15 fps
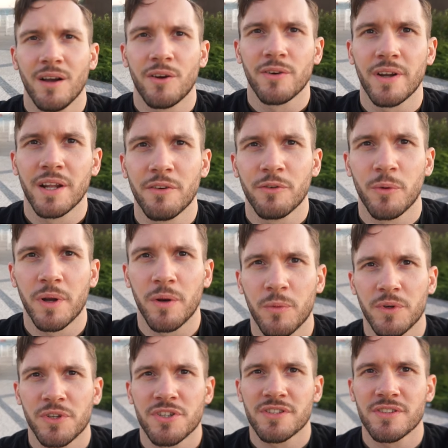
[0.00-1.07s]
Alright everyone,
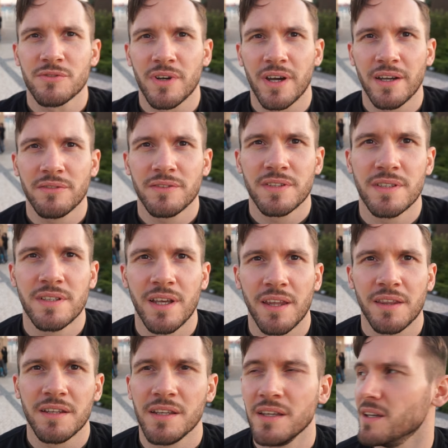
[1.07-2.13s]
we just arrived
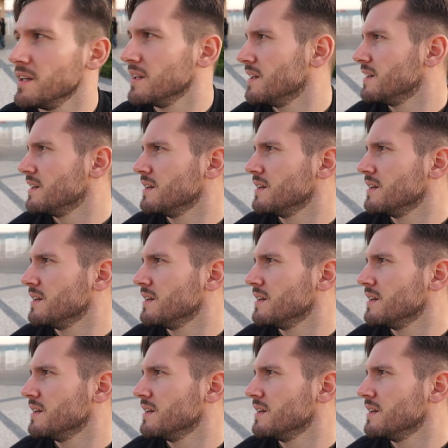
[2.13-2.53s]
at the